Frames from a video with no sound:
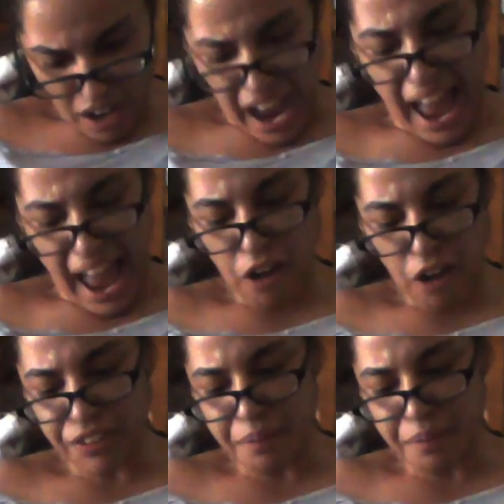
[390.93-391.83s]
I
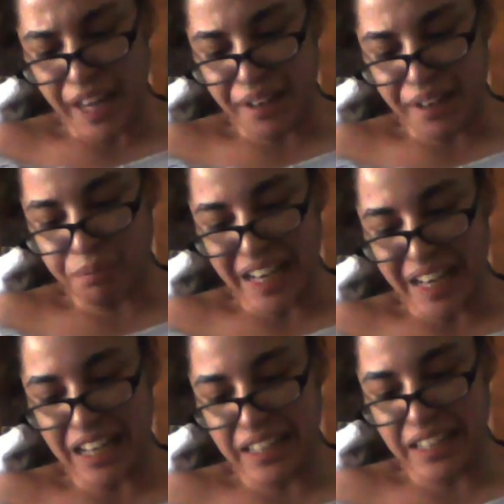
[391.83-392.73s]
only pinned
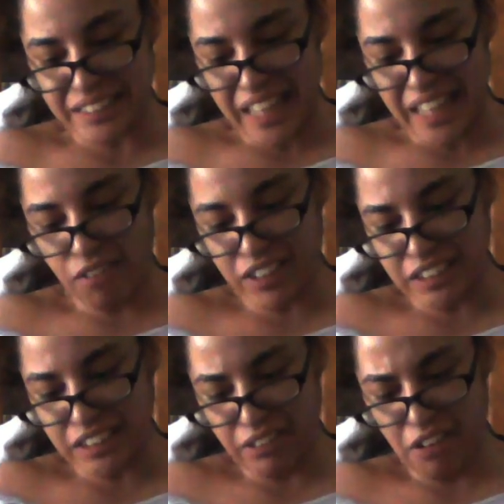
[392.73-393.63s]
because that was a
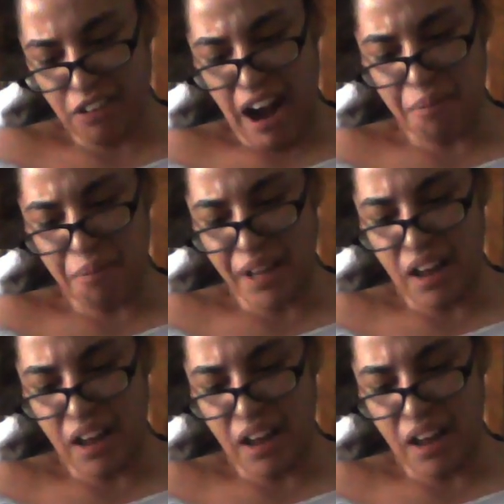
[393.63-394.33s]
requirement